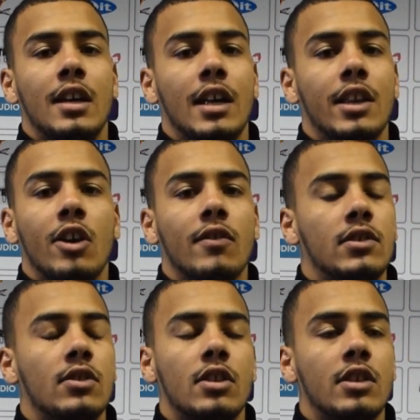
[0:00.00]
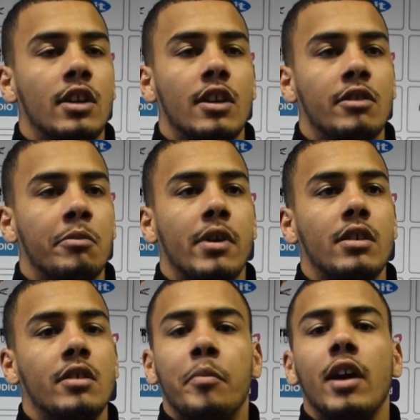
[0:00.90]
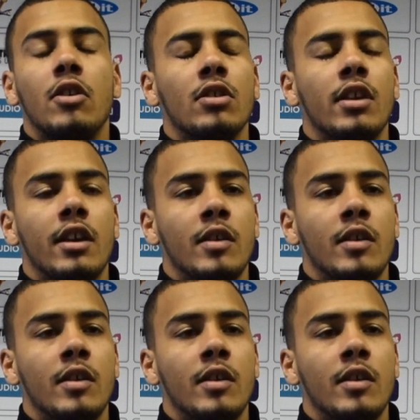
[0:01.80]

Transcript: and then all of a sudden, you know, you're back on there,